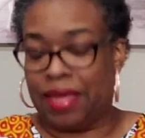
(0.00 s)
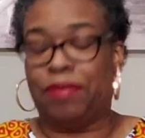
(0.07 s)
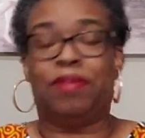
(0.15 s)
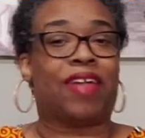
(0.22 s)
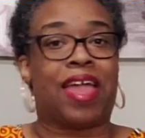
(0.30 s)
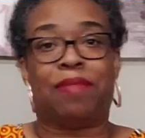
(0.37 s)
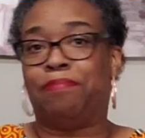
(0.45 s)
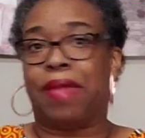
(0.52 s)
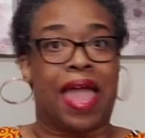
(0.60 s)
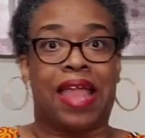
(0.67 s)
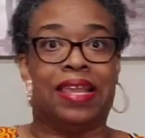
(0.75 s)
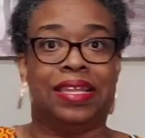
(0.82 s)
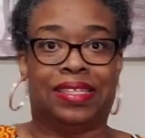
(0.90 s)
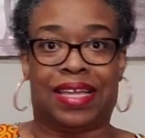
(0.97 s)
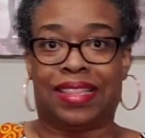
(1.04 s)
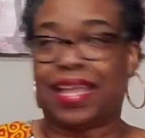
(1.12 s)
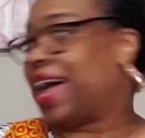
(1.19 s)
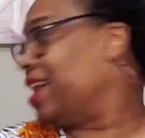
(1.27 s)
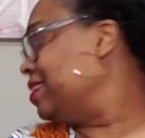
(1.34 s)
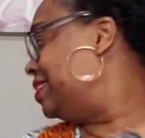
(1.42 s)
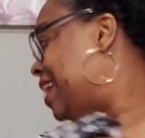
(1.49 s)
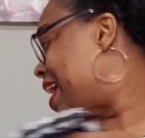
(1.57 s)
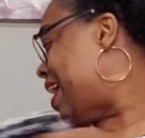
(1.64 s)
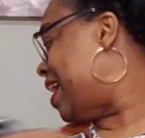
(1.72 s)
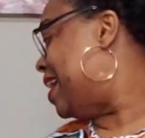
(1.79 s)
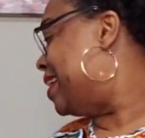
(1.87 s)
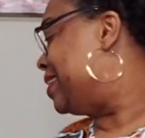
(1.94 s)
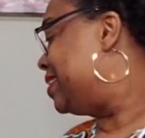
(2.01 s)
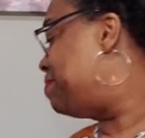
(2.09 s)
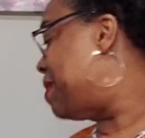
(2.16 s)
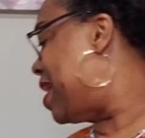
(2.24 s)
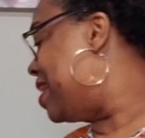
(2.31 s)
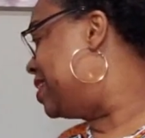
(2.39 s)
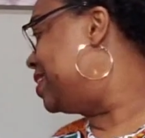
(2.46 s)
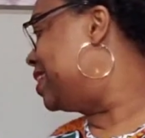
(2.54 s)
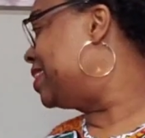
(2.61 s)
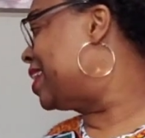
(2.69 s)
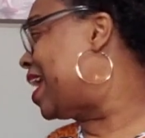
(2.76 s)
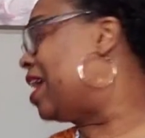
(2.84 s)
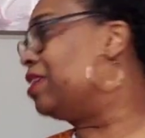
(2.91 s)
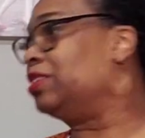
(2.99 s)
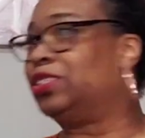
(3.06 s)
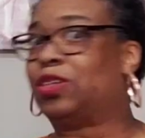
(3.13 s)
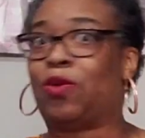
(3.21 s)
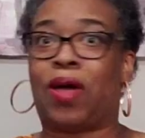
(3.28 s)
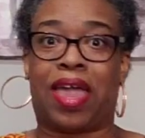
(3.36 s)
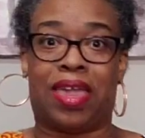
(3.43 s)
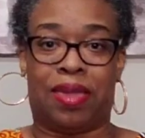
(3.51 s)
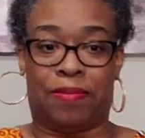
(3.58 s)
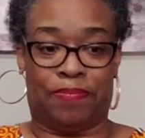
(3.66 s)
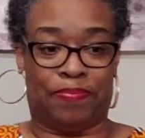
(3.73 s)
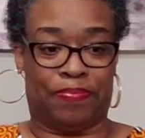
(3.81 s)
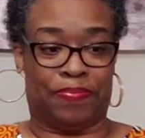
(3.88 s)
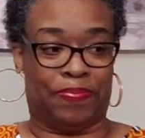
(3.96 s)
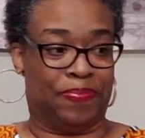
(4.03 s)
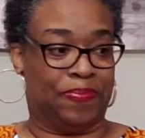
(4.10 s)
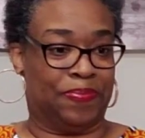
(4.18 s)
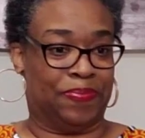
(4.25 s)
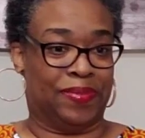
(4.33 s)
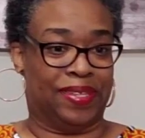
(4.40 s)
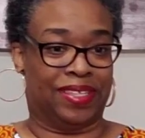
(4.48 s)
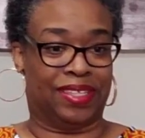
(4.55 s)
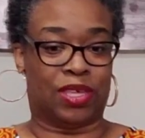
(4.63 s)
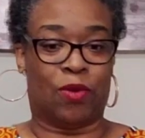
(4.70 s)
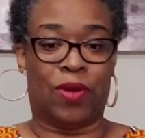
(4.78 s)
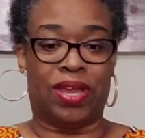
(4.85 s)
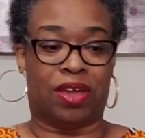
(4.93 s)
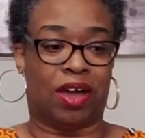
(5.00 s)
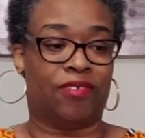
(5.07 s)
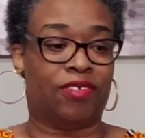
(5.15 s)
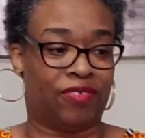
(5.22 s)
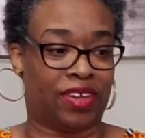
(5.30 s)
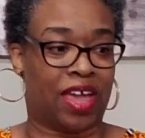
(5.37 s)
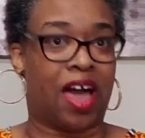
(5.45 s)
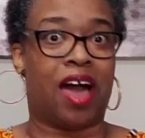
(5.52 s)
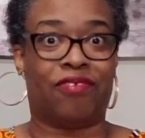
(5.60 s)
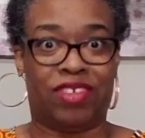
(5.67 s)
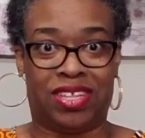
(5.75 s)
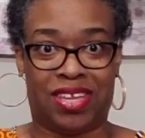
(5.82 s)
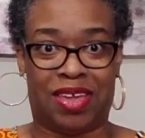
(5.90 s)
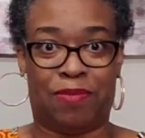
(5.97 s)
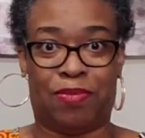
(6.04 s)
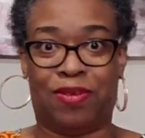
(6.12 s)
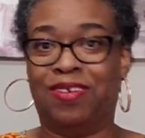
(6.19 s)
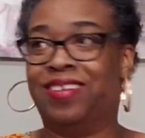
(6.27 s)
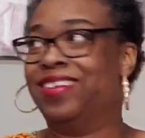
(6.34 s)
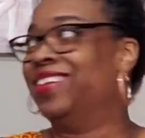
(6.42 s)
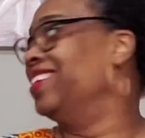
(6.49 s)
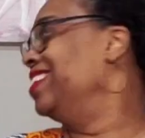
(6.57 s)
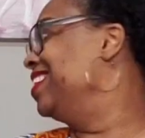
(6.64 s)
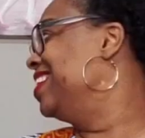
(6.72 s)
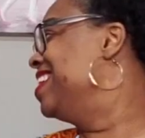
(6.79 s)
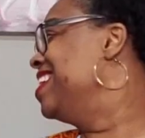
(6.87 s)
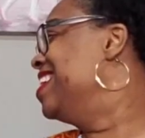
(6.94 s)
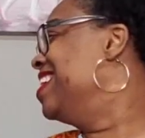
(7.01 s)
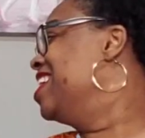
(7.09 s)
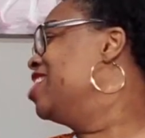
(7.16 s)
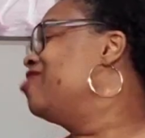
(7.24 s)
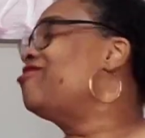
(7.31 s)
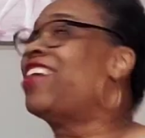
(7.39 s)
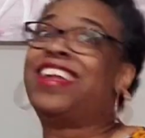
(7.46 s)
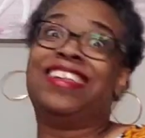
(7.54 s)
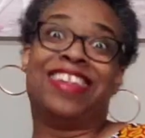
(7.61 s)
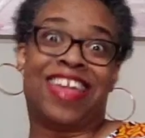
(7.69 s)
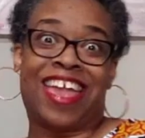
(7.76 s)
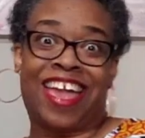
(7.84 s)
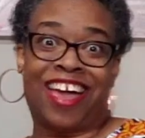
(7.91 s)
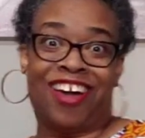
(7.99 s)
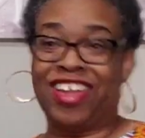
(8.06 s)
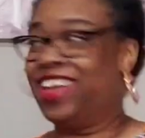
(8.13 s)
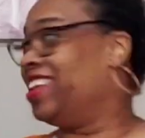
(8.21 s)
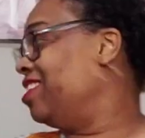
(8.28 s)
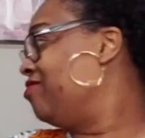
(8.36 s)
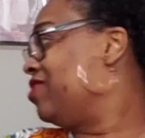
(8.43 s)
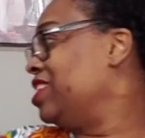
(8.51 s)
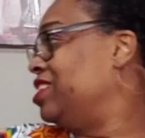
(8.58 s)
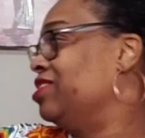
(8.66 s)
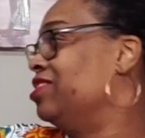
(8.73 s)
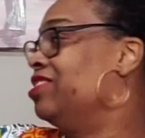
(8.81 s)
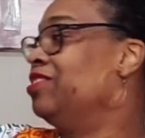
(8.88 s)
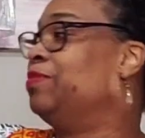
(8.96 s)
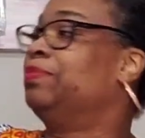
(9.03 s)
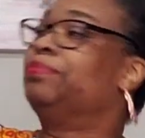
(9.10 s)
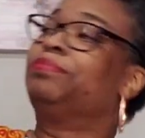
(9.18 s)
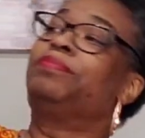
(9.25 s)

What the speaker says: we've had madness at the house, guys, madness at the house. So I am sewing off of a coffee table right now in a rental.